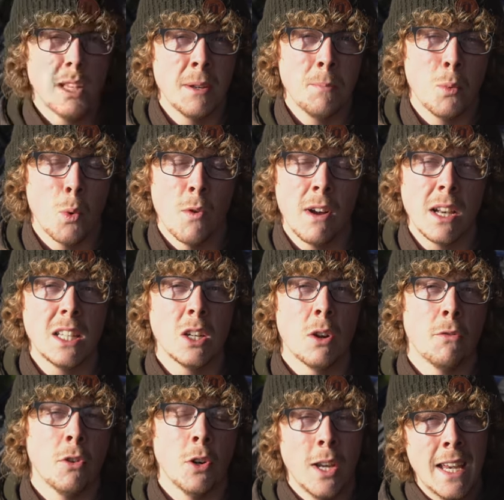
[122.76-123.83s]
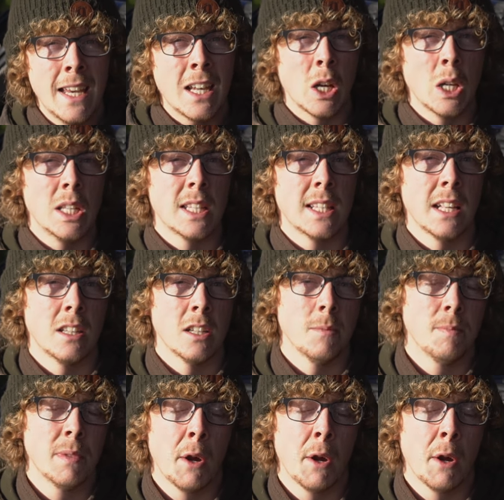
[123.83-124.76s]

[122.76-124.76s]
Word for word: simple. I've actually gone for an inline setup.